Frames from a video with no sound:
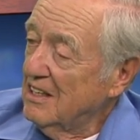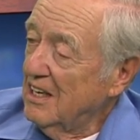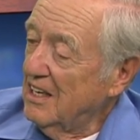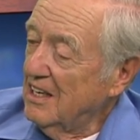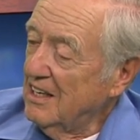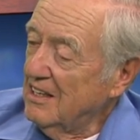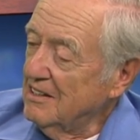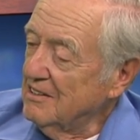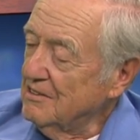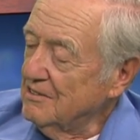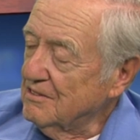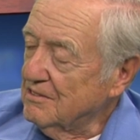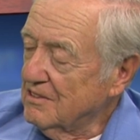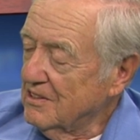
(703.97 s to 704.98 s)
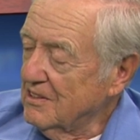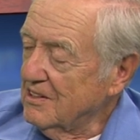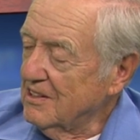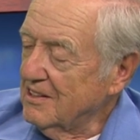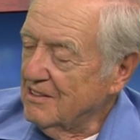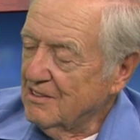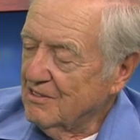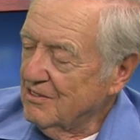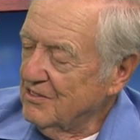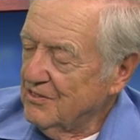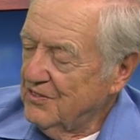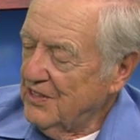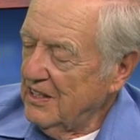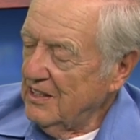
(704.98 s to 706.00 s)
Uh, the
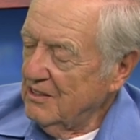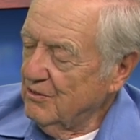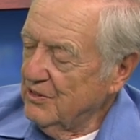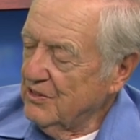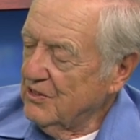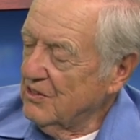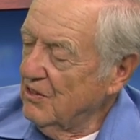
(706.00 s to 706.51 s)
thing with